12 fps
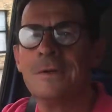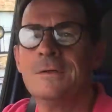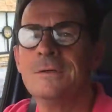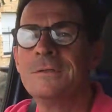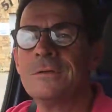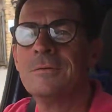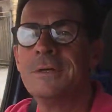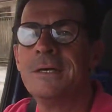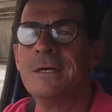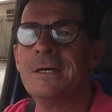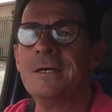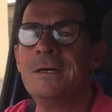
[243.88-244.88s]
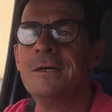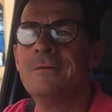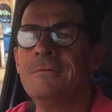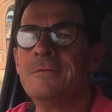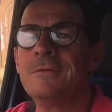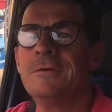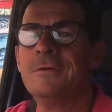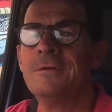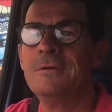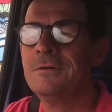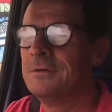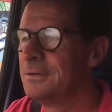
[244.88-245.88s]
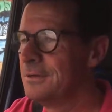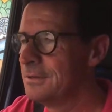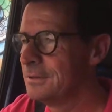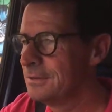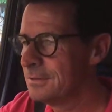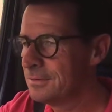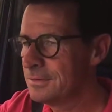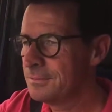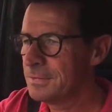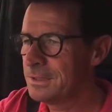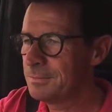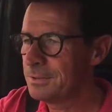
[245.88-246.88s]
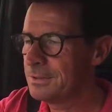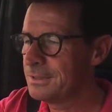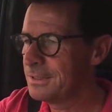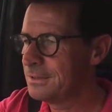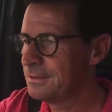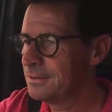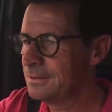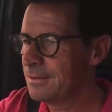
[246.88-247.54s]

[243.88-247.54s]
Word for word: So we have Mike pulled in.